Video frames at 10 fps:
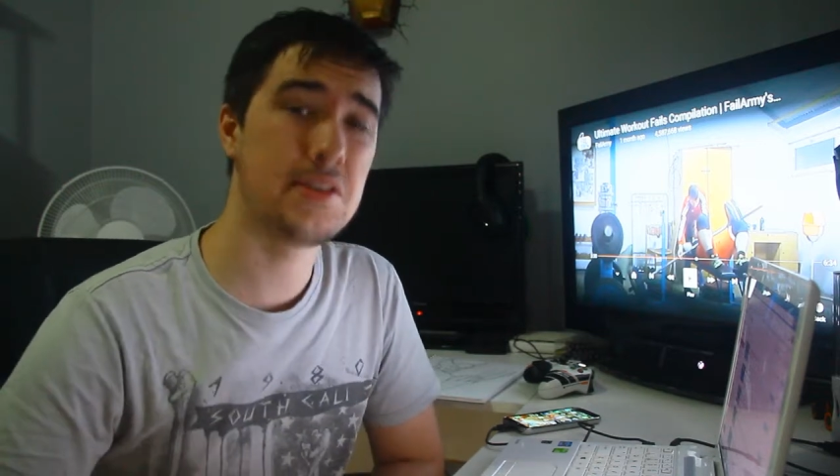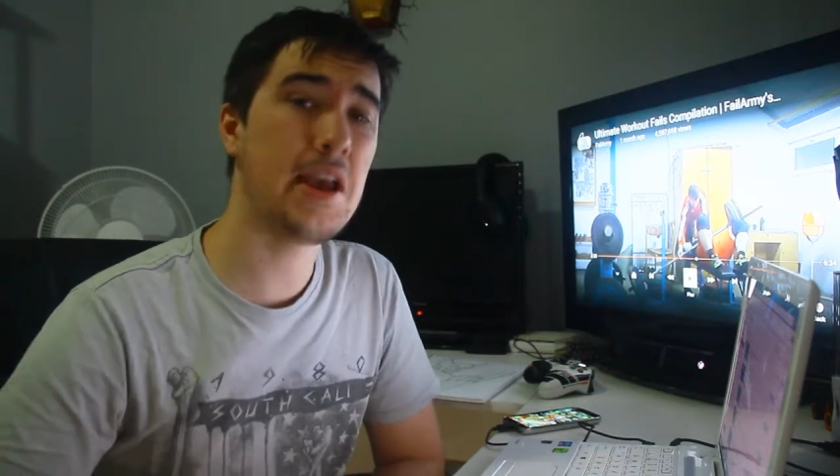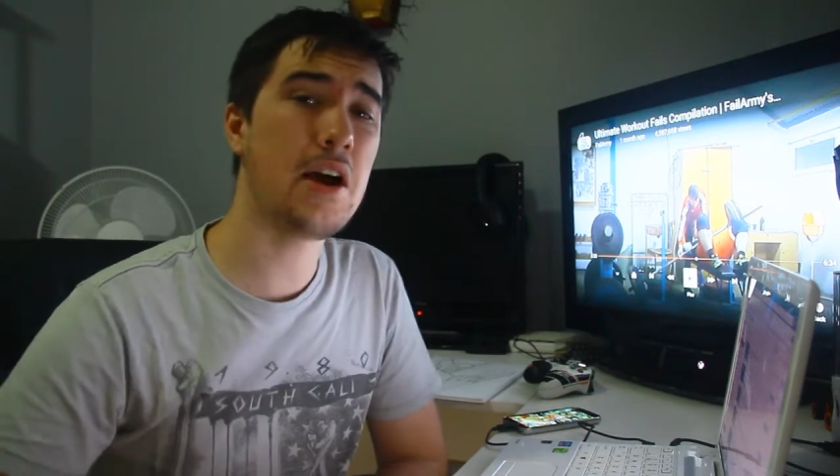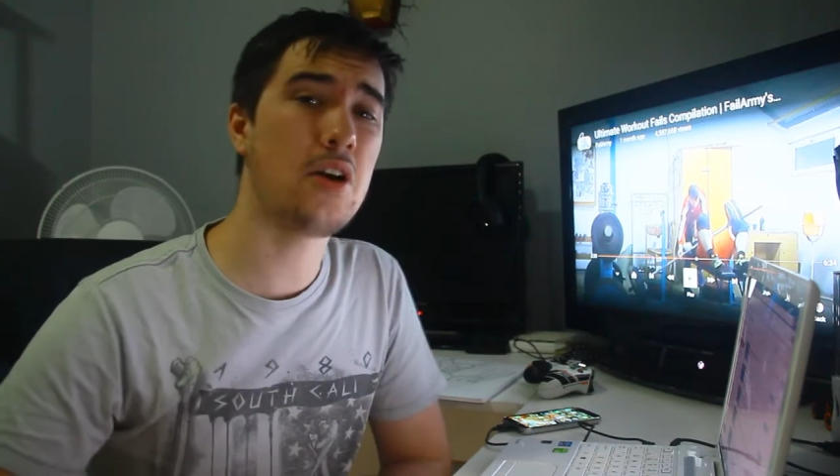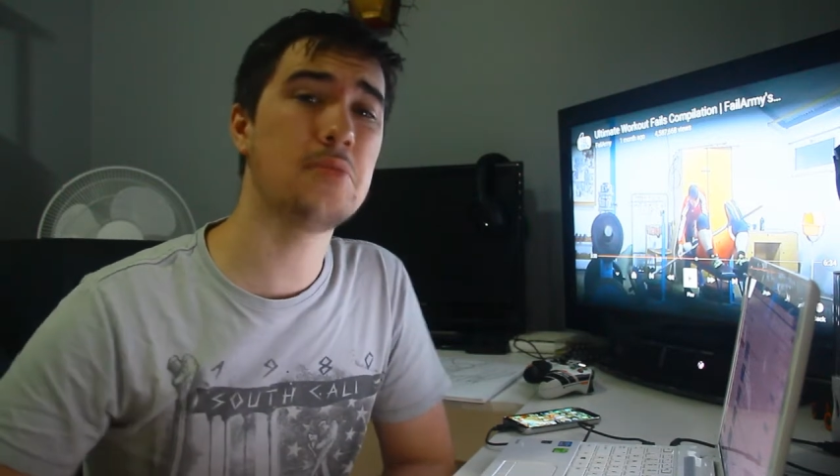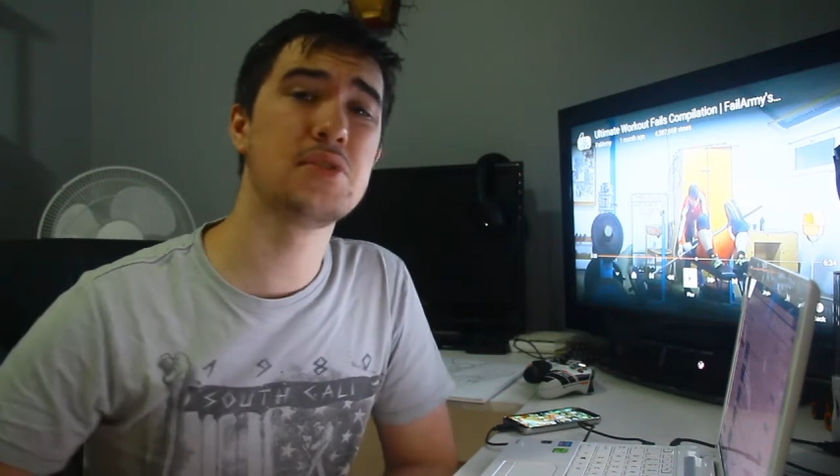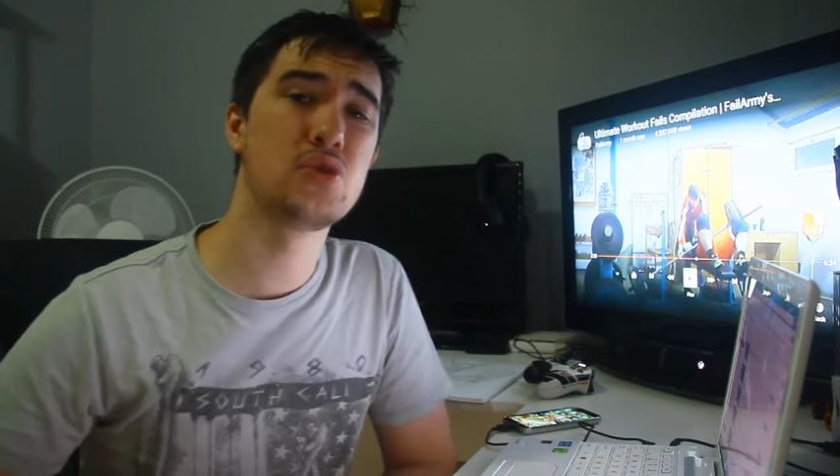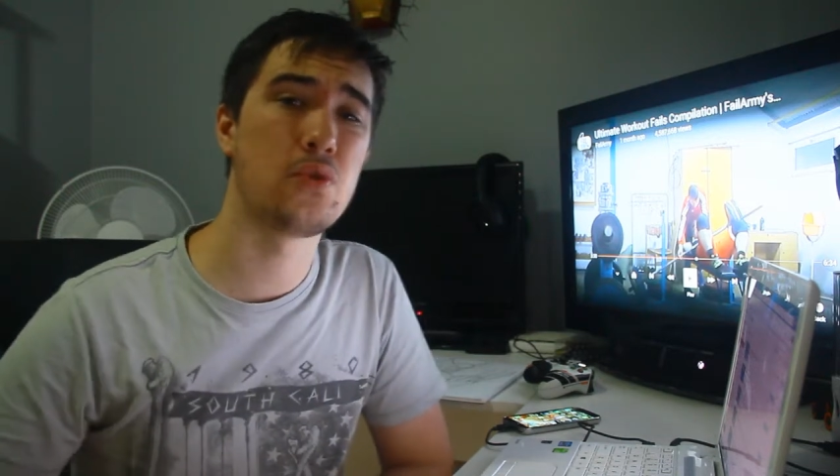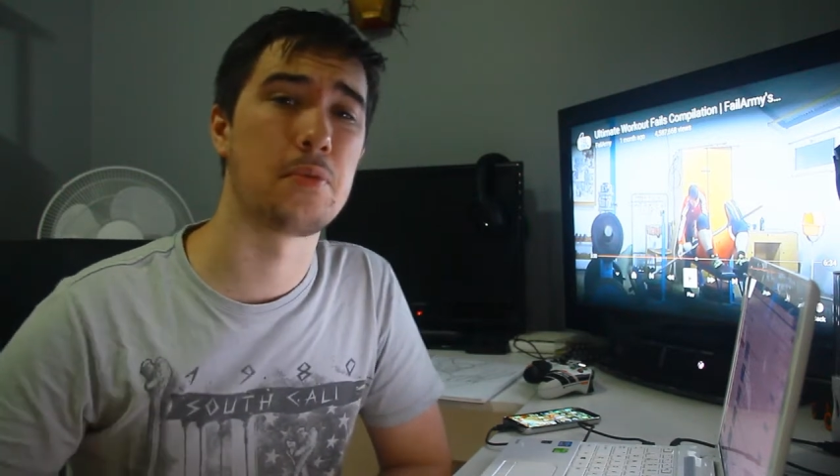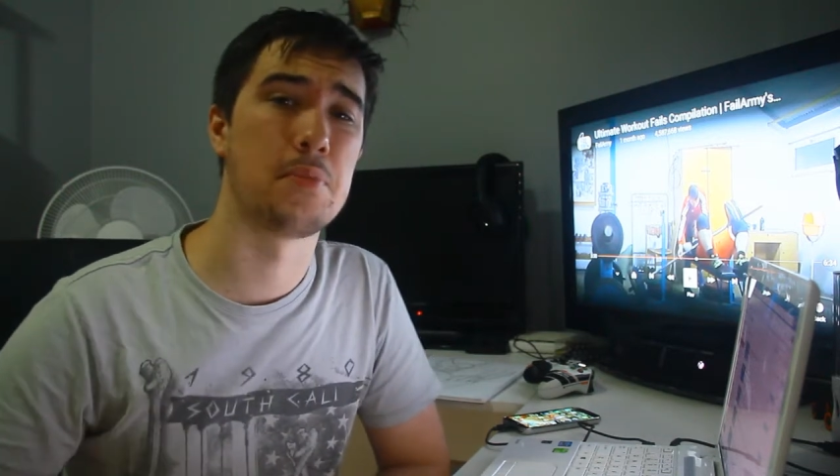So yeah, I'm
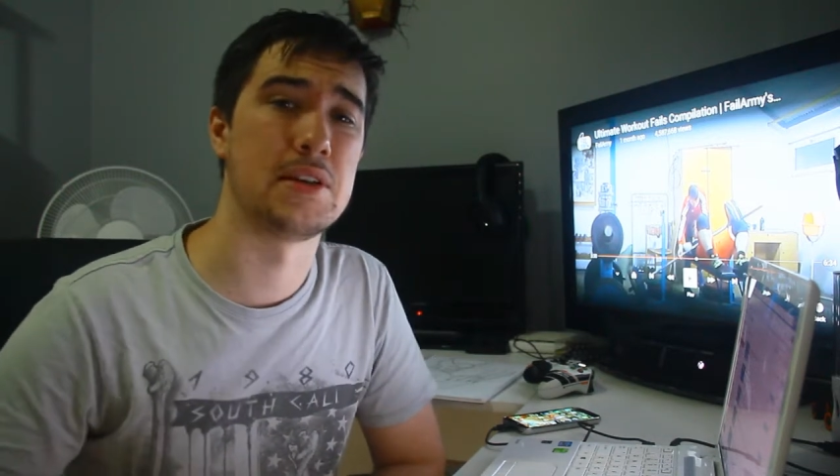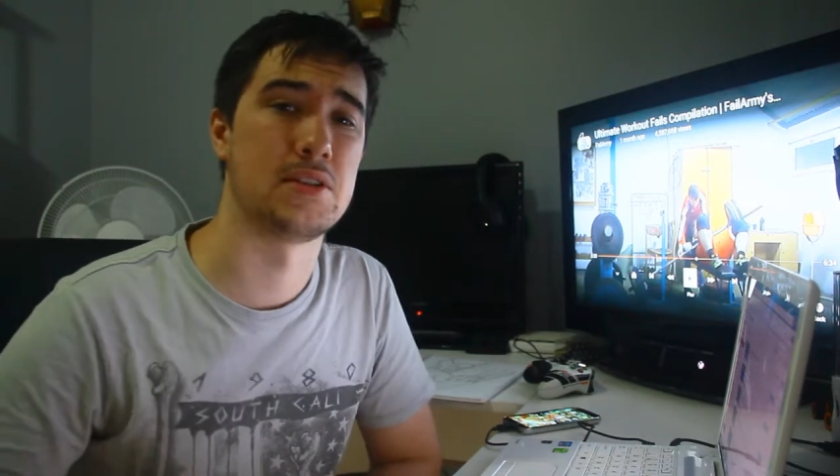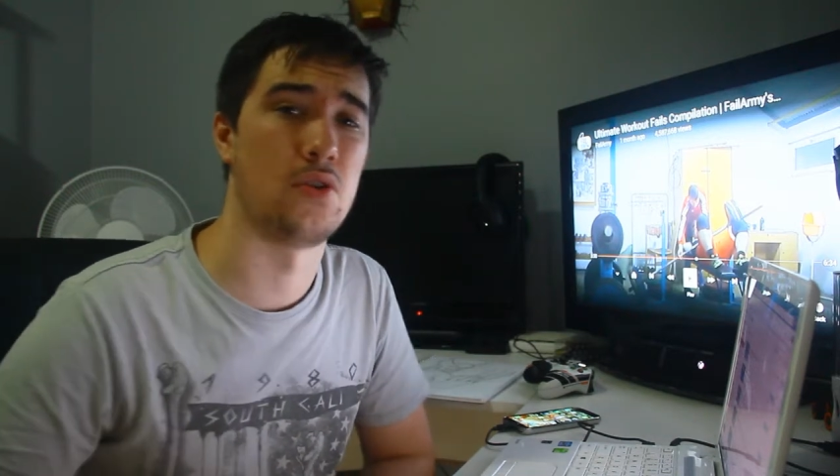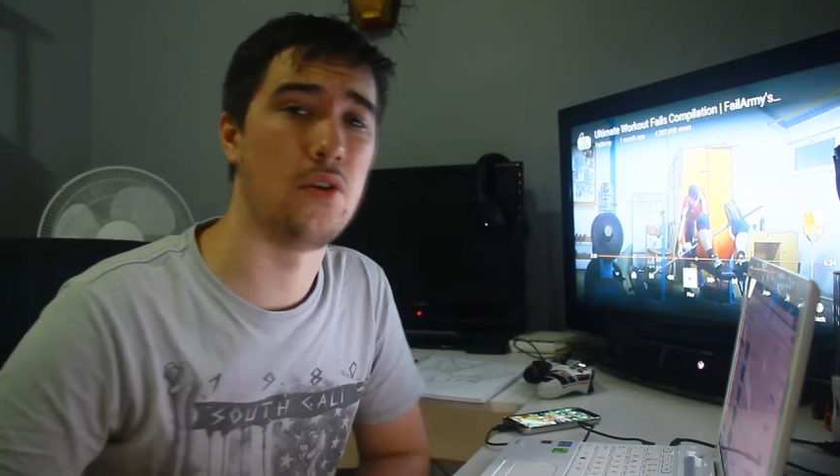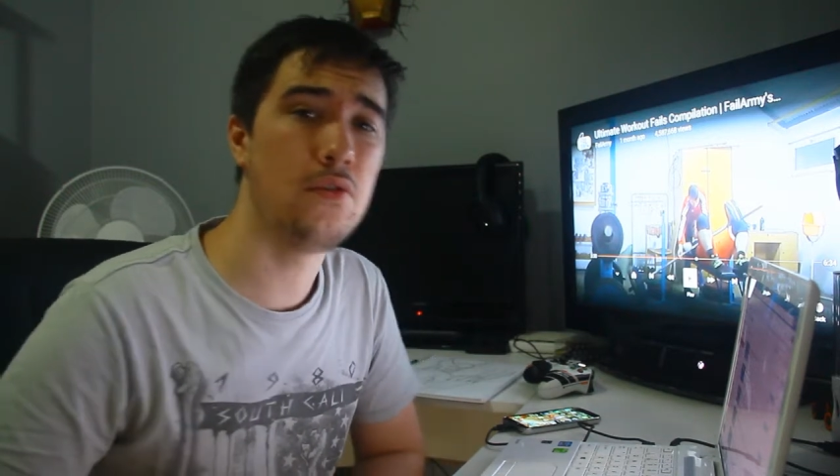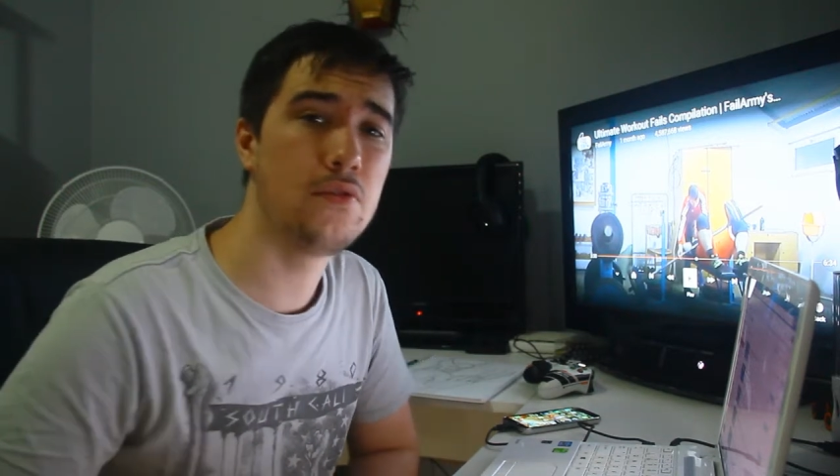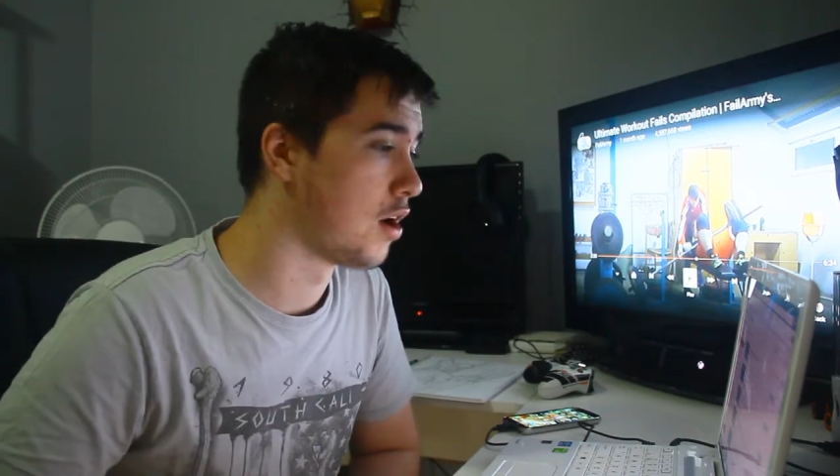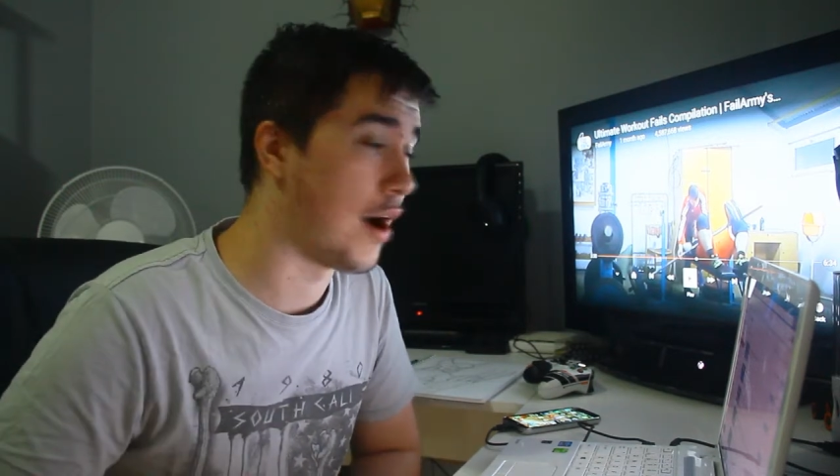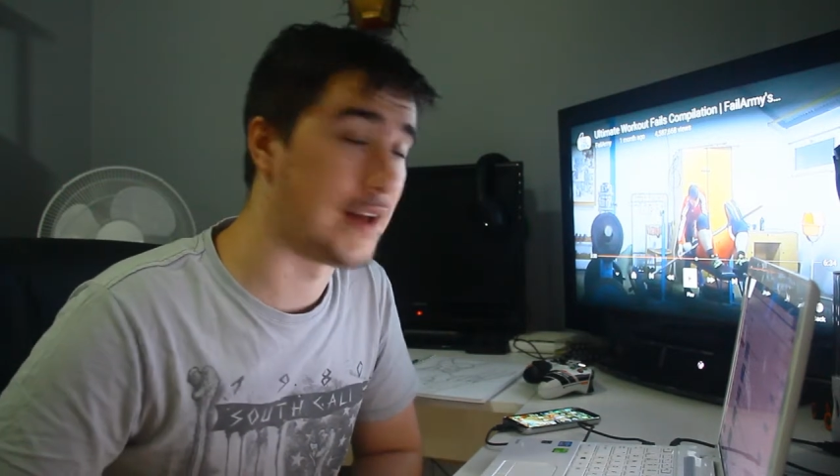sort of pissed off.